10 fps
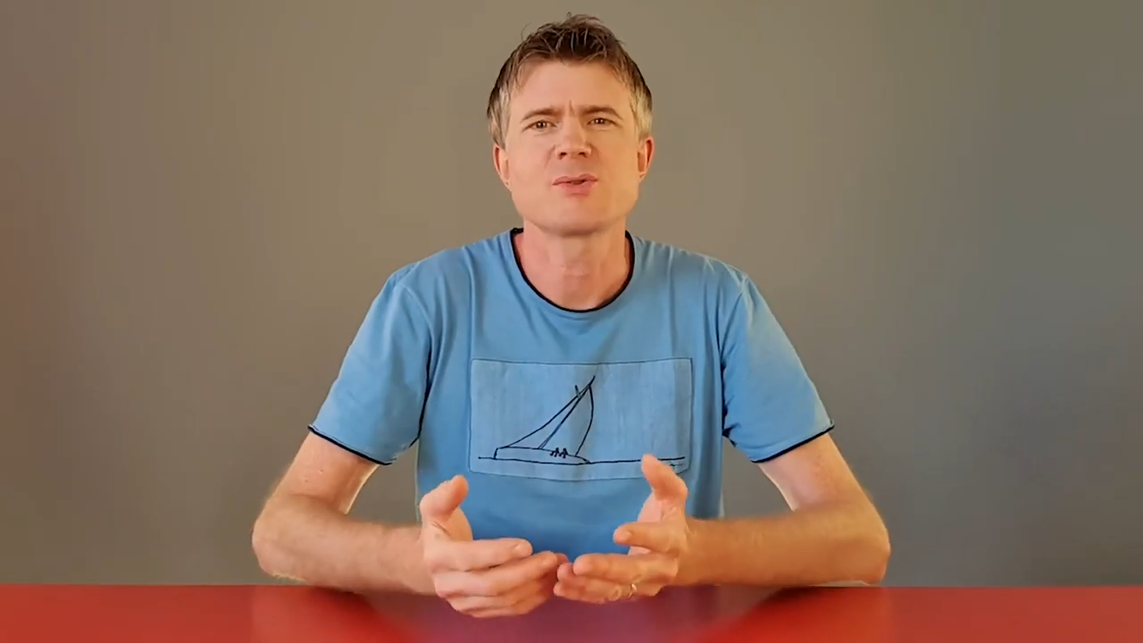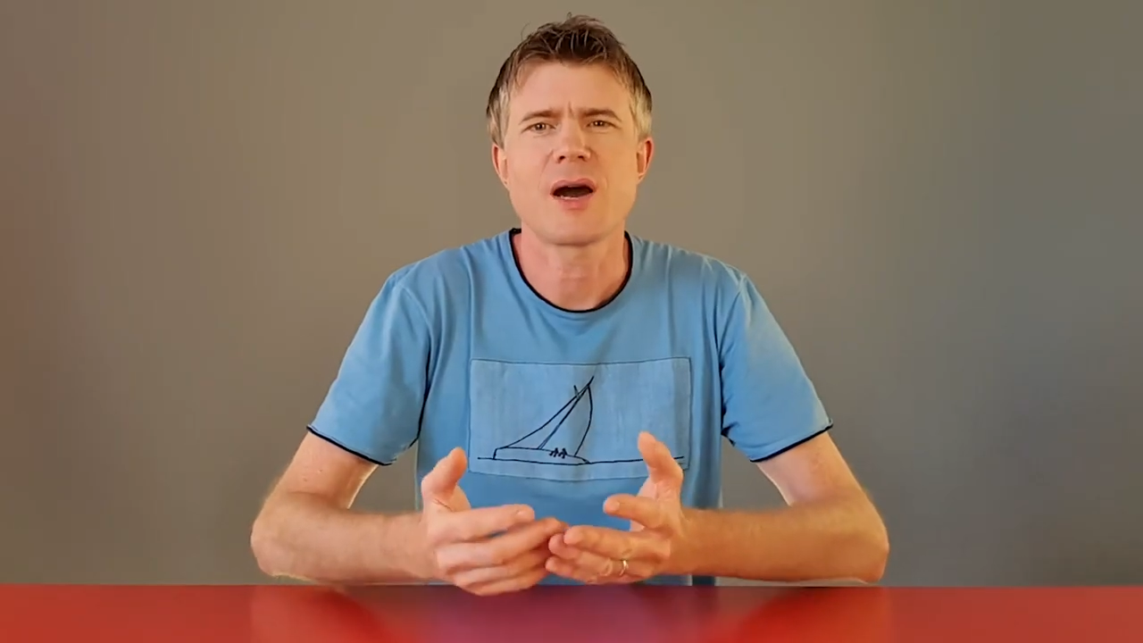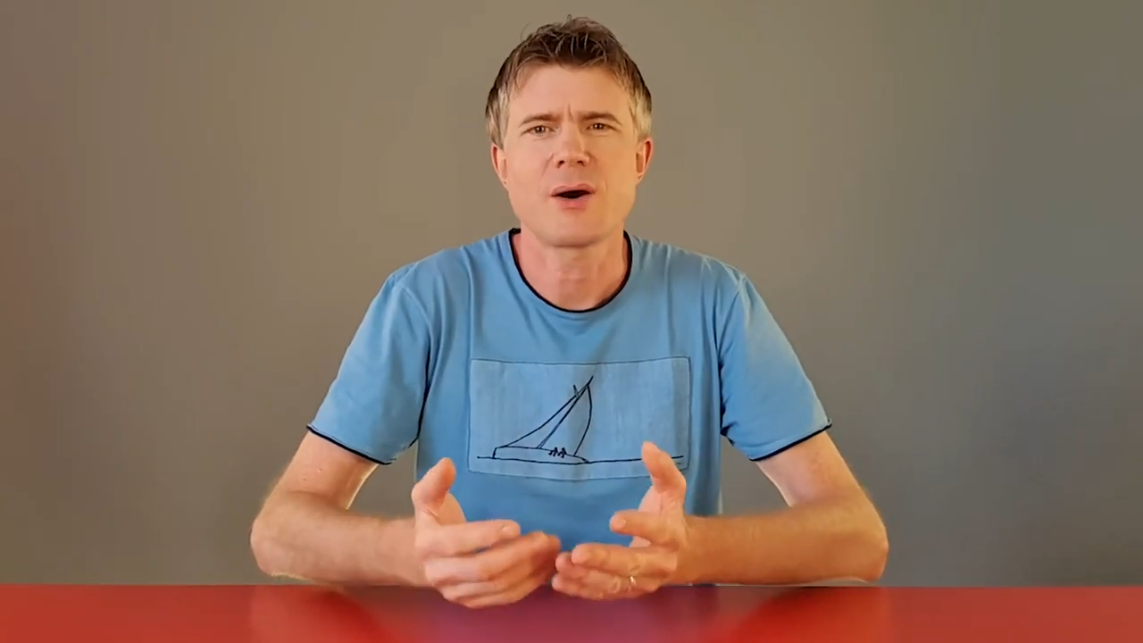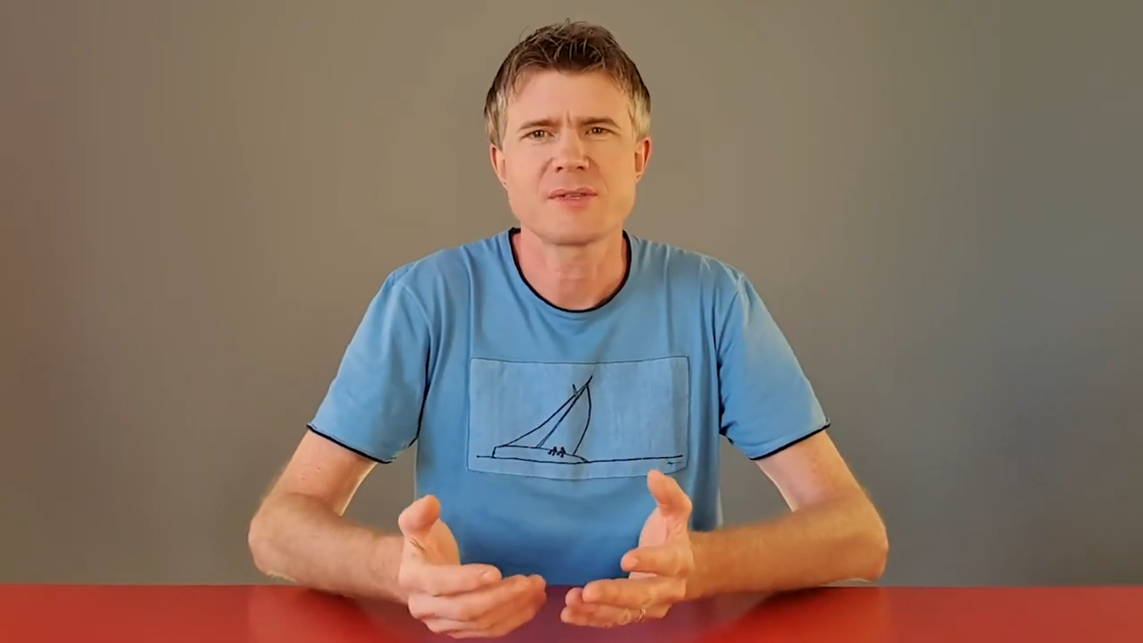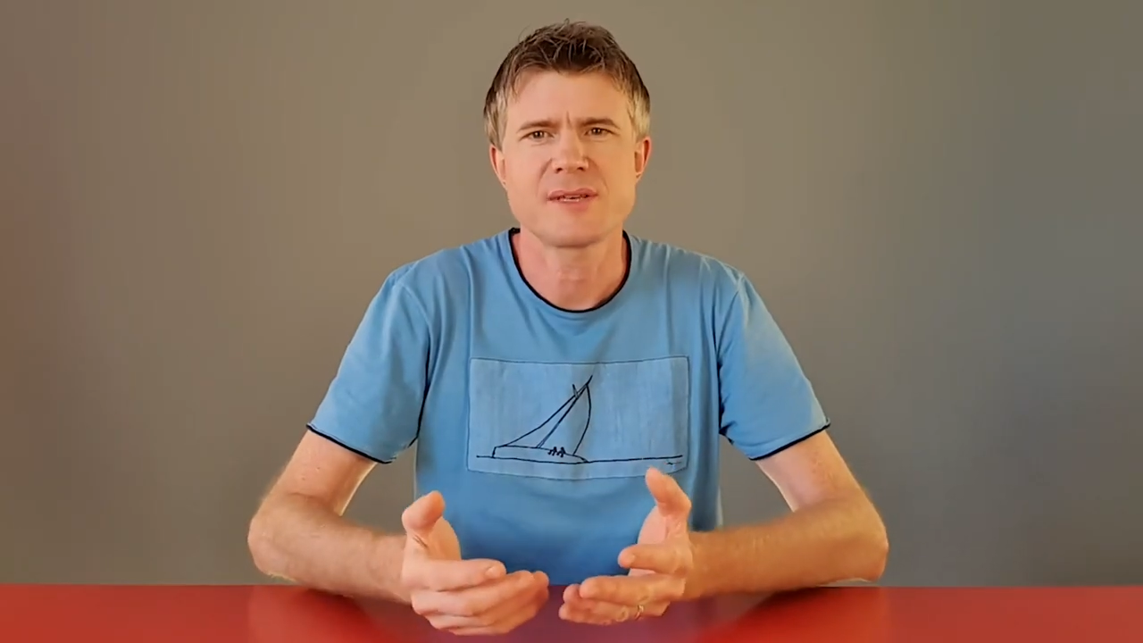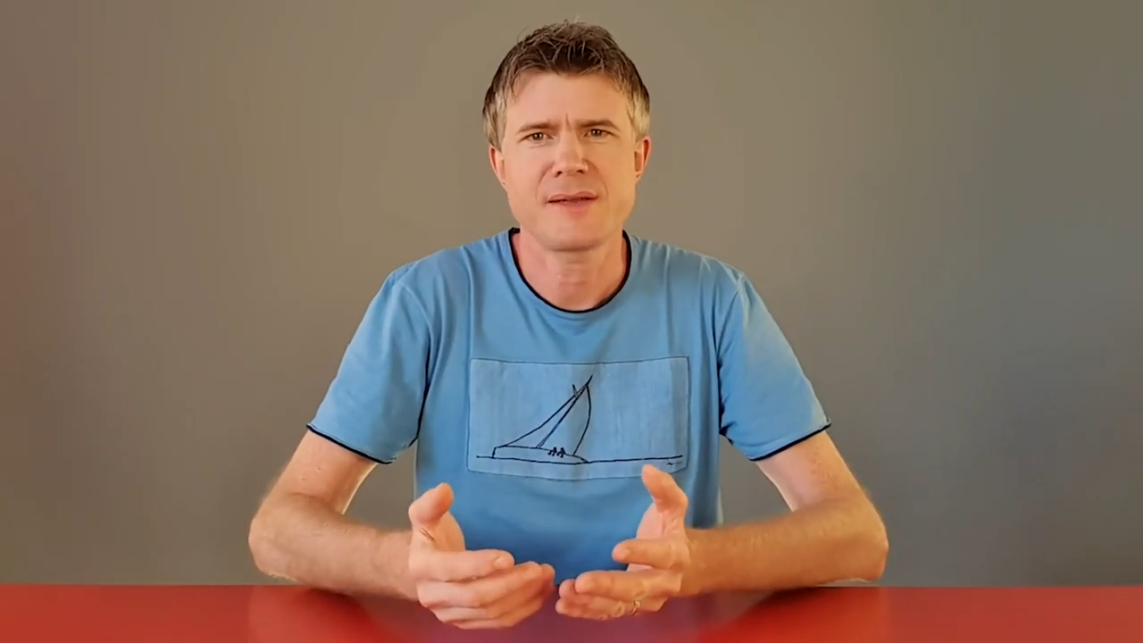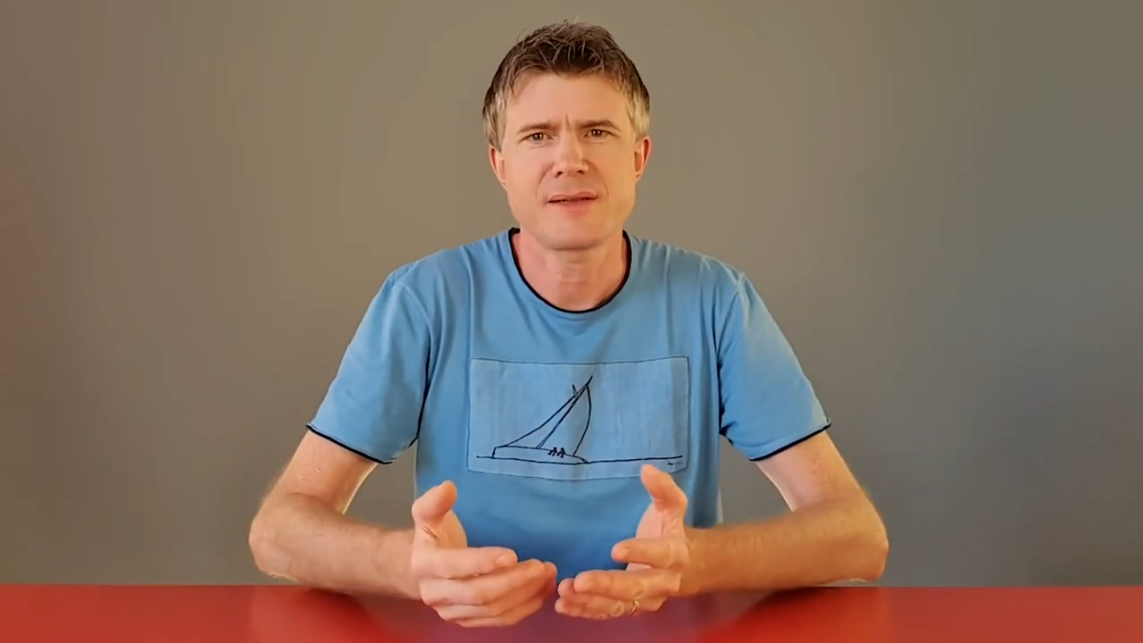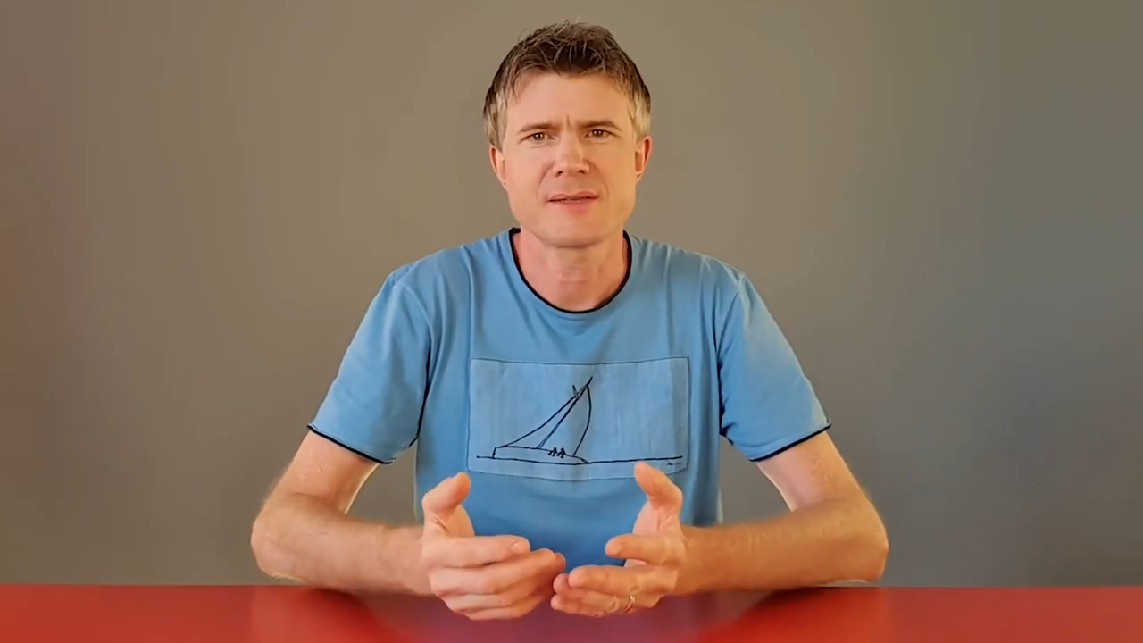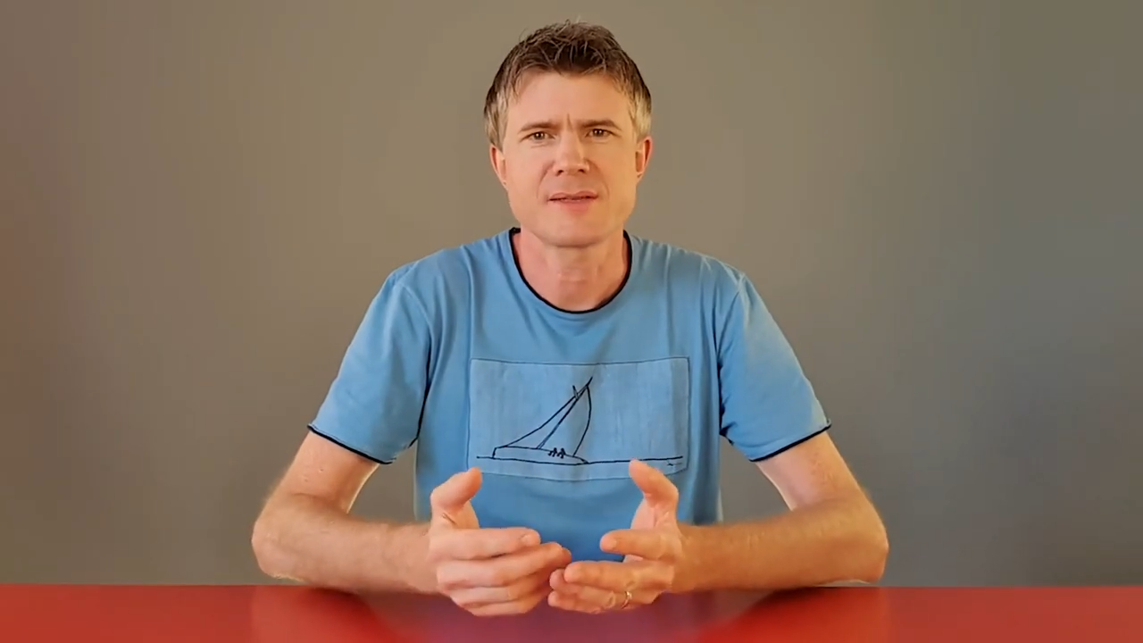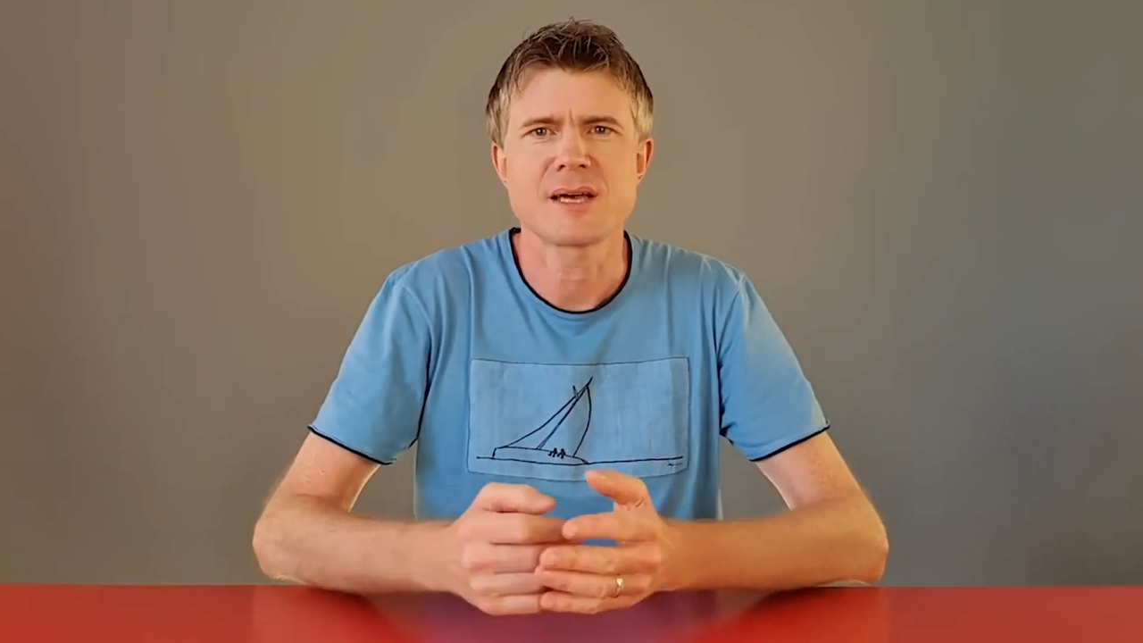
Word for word: you how sentences